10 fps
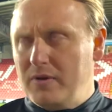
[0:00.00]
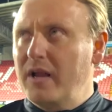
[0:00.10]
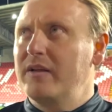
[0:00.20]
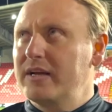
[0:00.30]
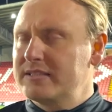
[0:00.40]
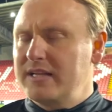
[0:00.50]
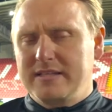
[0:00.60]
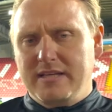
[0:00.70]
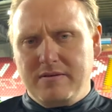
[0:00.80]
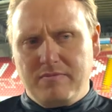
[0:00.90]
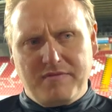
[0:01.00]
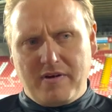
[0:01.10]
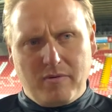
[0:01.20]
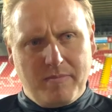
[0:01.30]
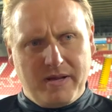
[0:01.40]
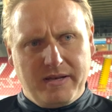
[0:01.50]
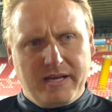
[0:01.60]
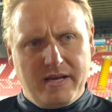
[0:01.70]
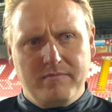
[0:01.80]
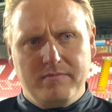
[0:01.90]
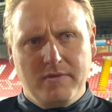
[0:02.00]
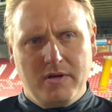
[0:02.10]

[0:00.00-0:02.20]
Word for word: But like, like I said, we found a way back in the game.